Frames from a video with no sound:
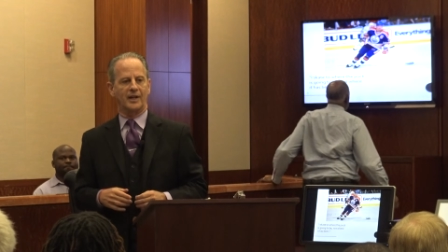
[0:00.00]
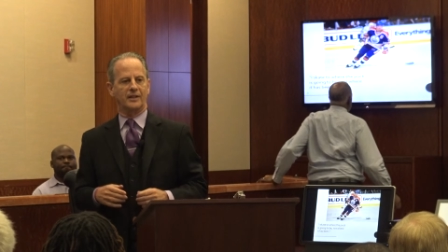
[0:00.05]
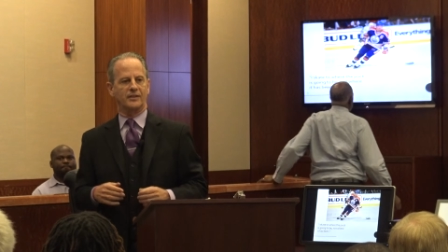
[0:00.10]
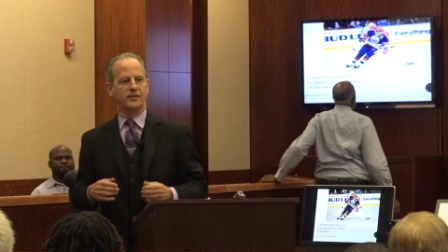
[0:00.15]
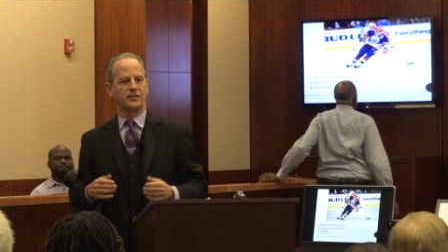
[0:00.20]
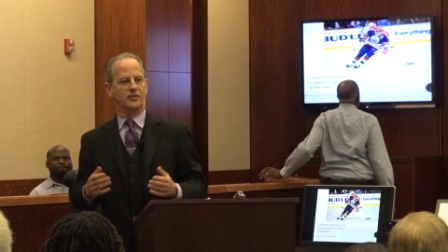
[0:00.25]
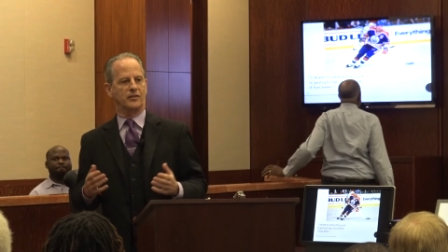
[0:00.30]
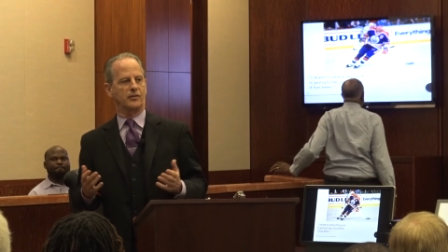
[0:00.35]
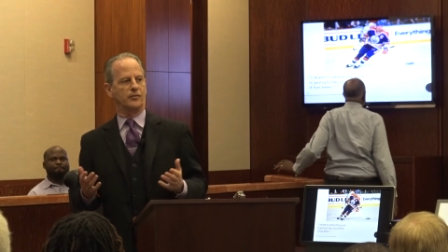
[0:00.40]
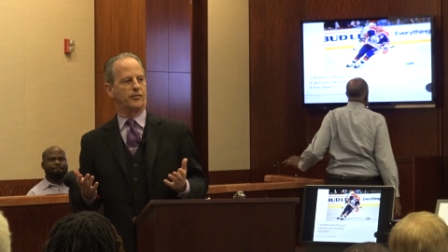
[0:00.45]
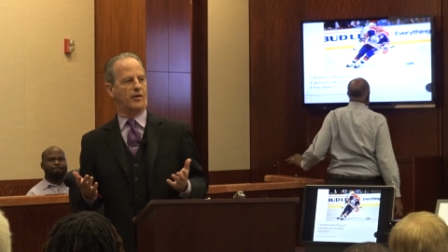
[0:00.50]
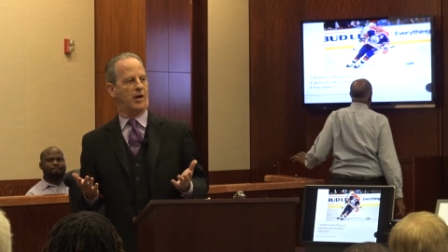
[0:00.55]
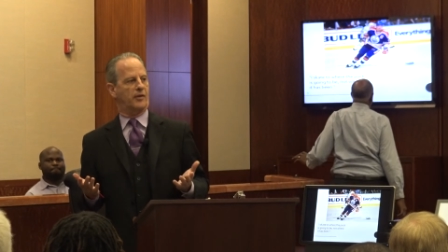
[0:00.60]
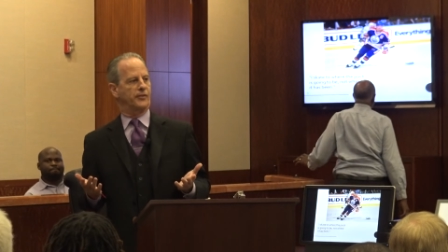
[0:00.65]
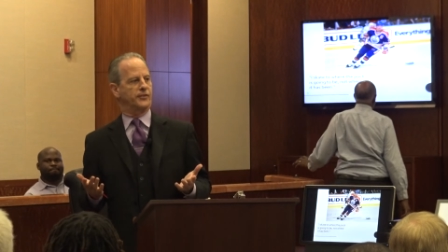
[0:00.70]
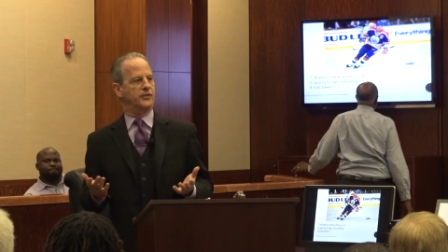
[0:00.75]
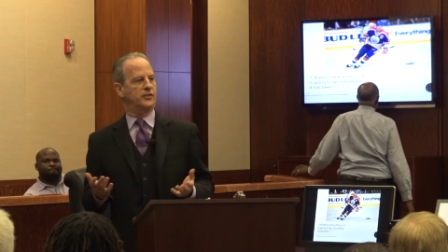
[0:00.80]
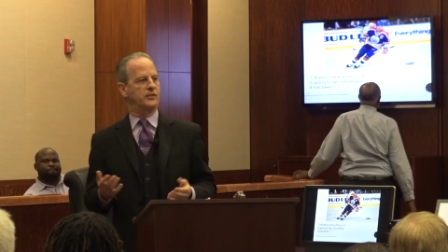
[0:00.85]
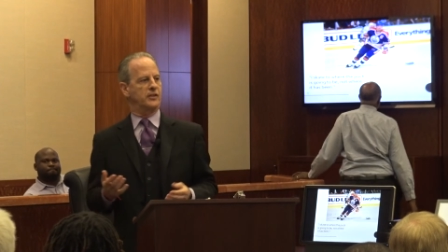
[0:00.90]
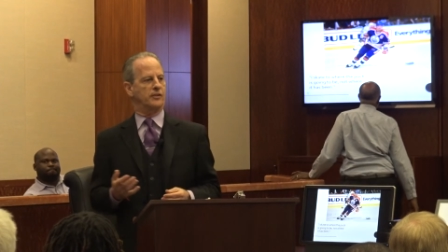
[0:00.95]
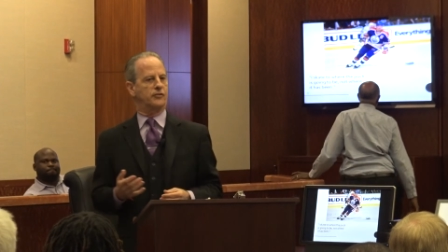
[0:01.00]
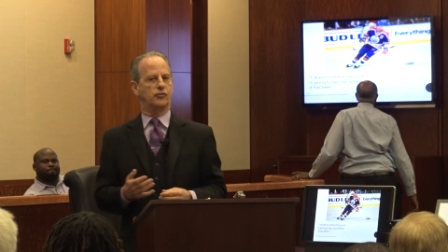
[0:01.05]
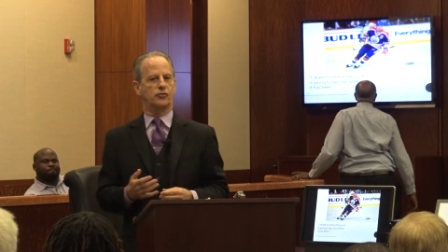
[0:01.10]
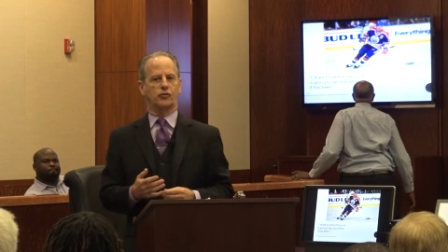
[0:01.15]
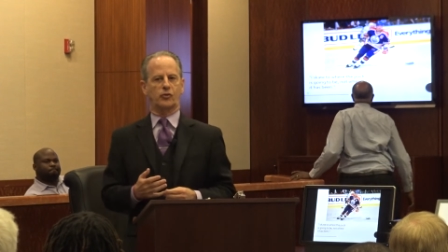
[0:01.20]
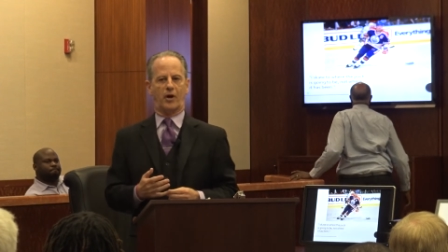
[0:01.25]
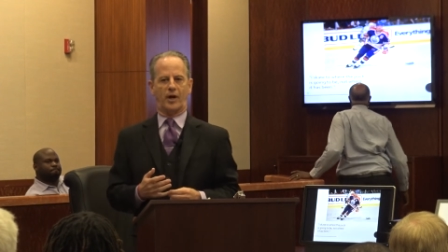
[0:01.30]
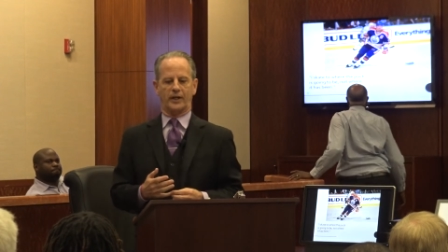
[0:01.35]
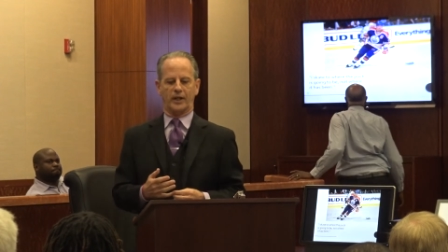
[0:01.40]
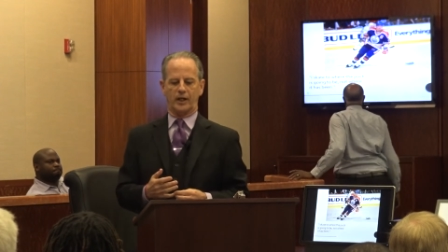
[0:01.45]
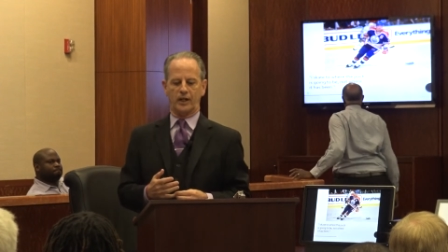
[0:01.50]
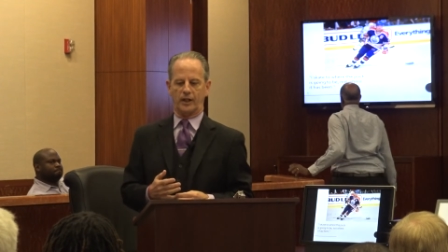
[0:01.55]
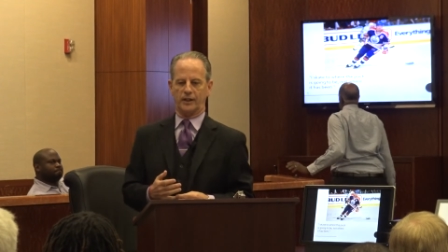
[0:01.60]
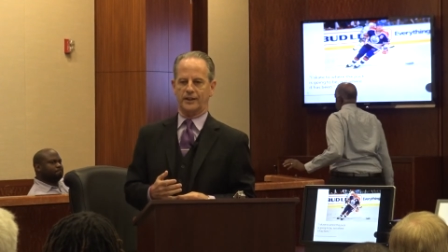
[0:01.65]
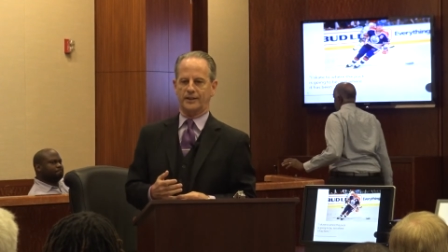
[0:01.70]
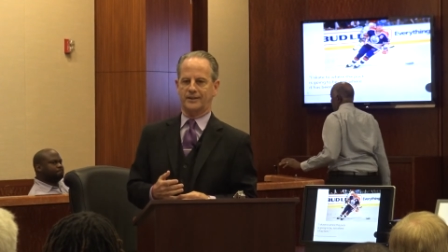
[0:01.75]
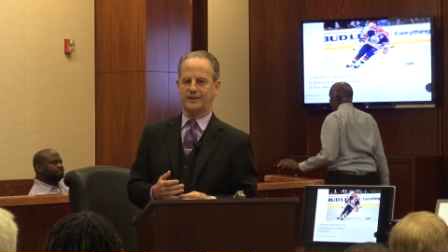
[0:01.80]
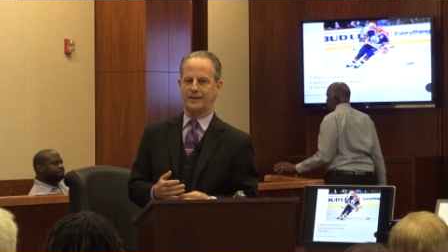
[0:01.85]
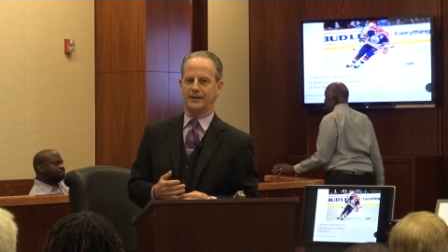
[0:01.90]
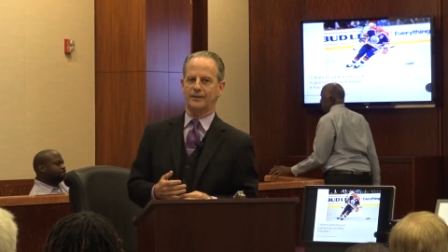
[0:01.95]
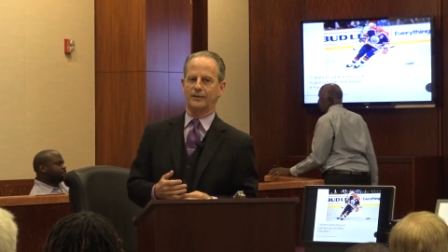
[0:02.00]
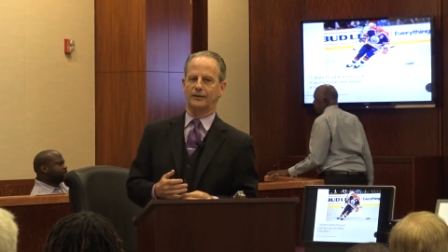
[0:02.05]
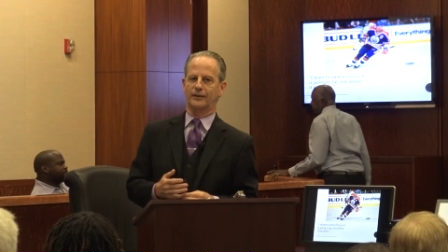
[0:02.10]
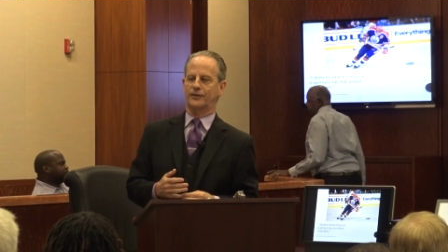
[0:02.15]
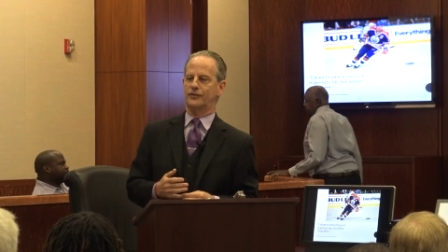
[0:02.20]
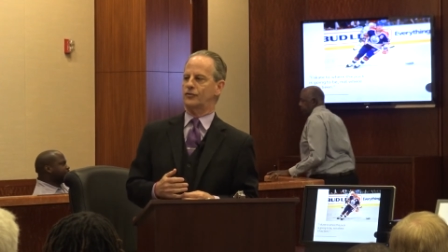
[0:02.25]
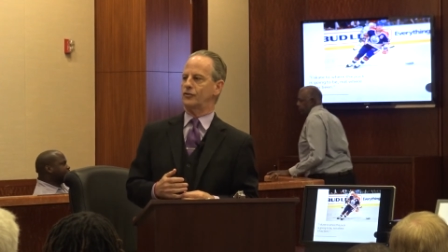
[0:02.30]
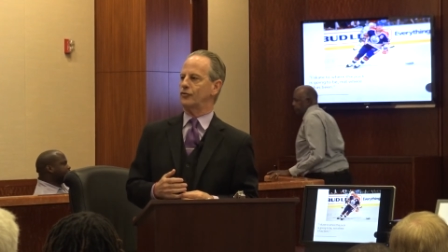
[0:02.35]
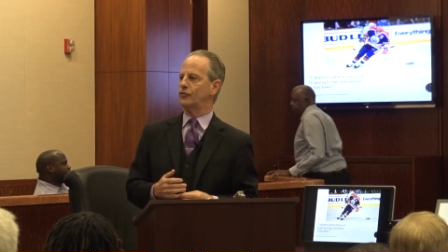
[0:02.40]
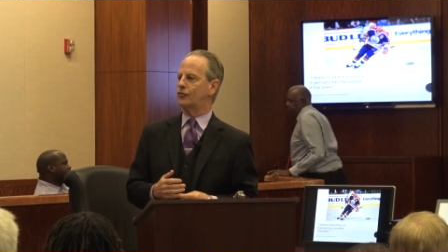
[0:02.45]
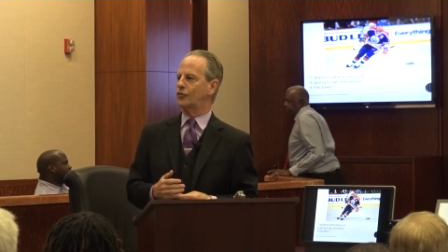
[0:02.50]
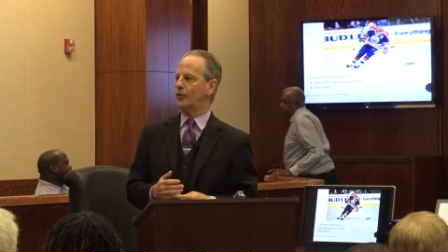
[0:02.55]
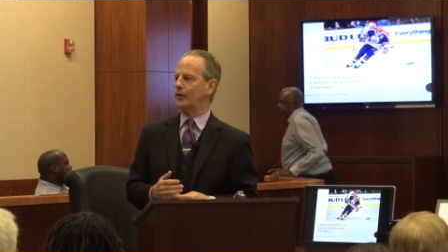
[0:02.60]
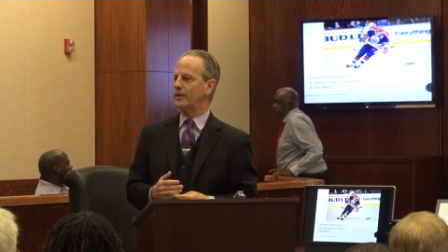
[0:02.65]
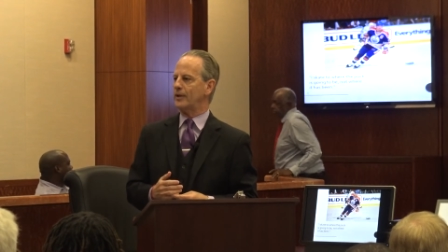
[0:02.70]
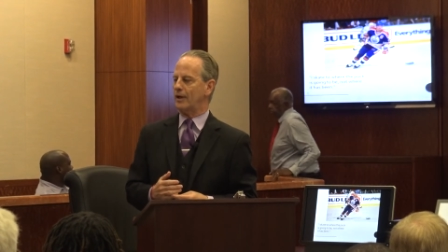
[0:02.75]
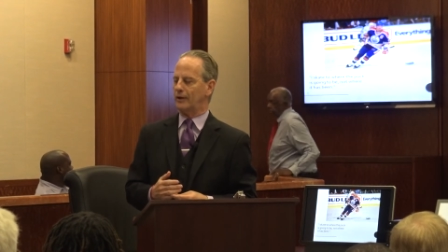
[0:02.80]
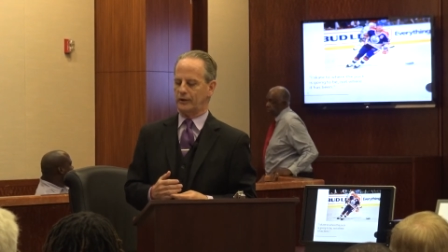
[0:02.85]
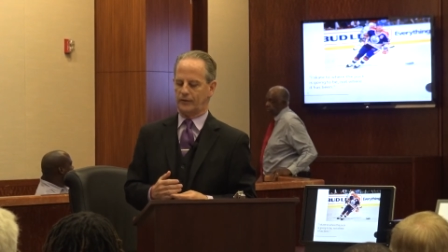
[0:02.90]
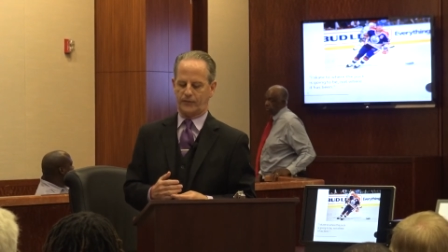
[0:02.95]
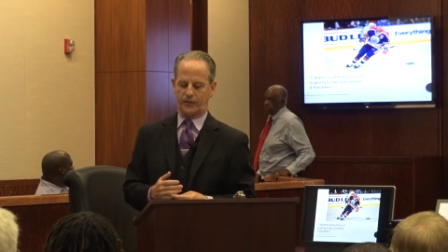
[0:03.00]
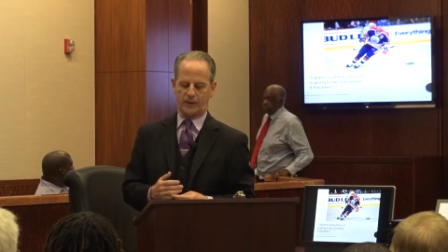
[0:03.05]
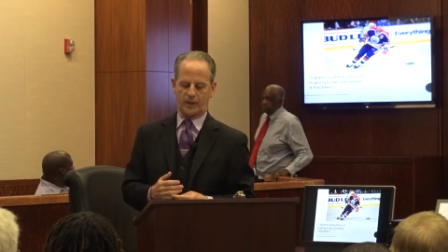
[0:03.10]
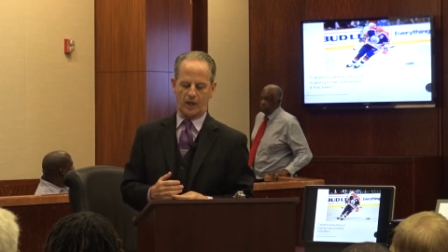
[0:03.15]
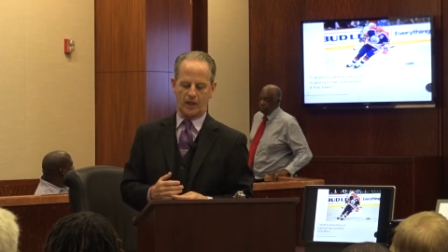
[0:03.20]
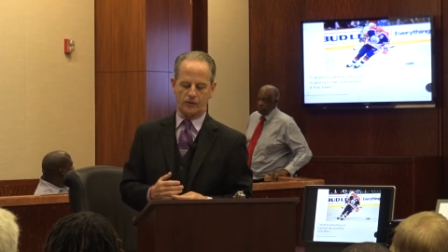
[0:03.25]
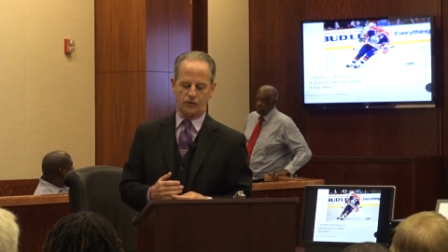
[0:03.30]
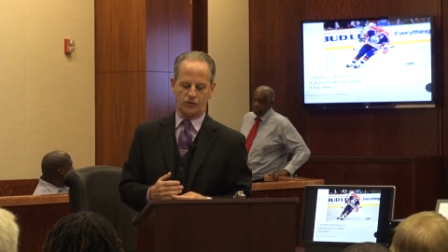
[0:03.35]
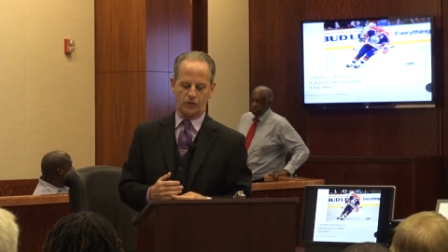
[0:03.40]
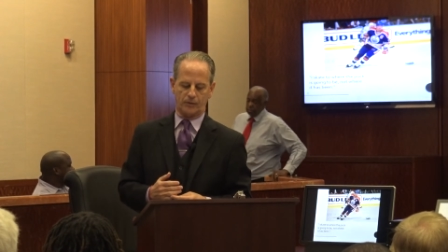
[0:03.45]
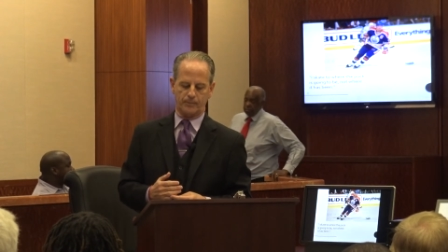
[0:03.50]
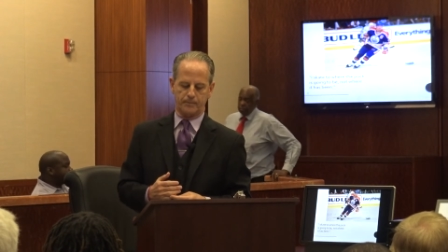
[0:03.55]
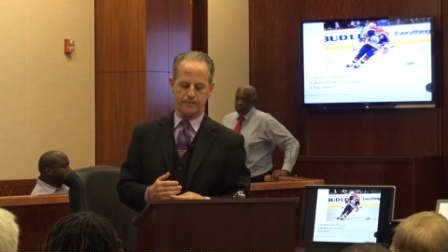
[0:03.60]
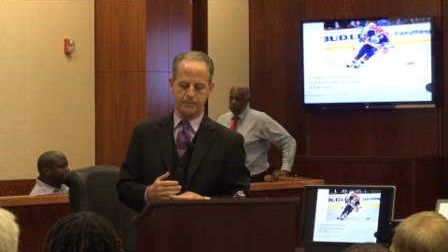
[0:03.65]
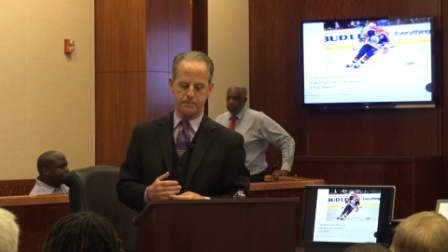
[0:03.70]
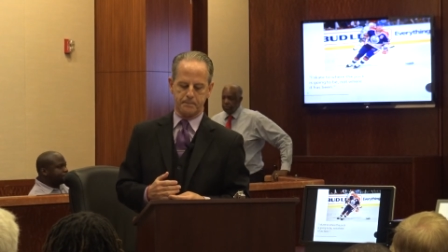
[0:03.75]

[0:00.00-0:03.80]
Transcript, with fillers: Does it involve a snitch trying to cut a deal? Is it jury nullification?